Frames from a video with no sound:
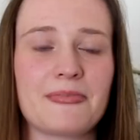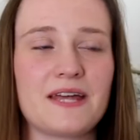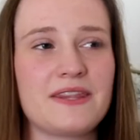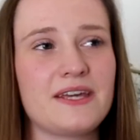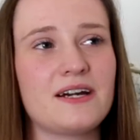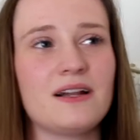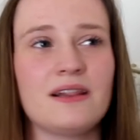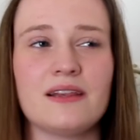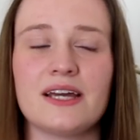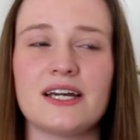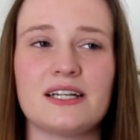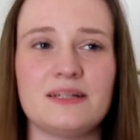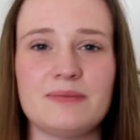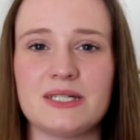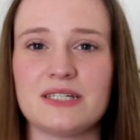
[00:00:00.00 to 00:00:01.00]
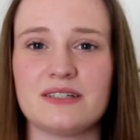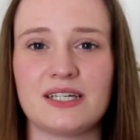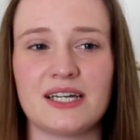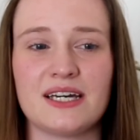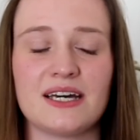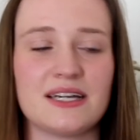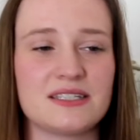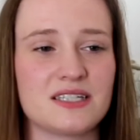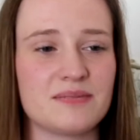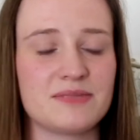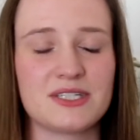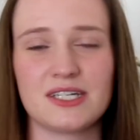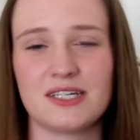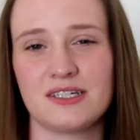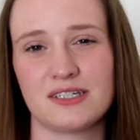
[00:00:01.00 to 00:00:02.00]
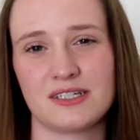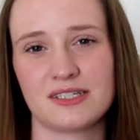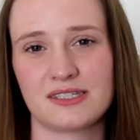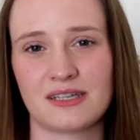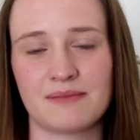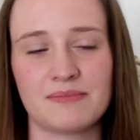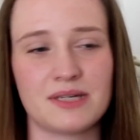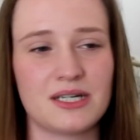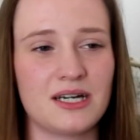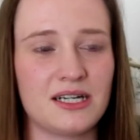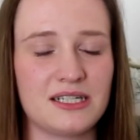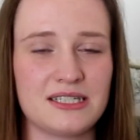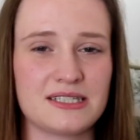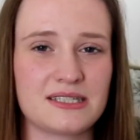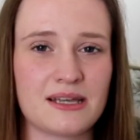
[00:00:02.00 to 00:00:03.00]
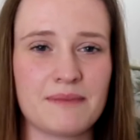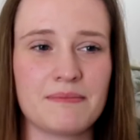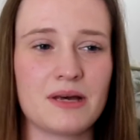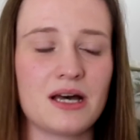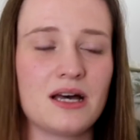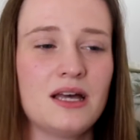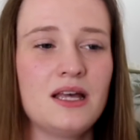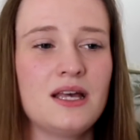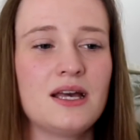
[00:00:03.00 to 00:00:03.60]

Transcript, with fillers: I think I'll likely be doing it at some stage in December, early December,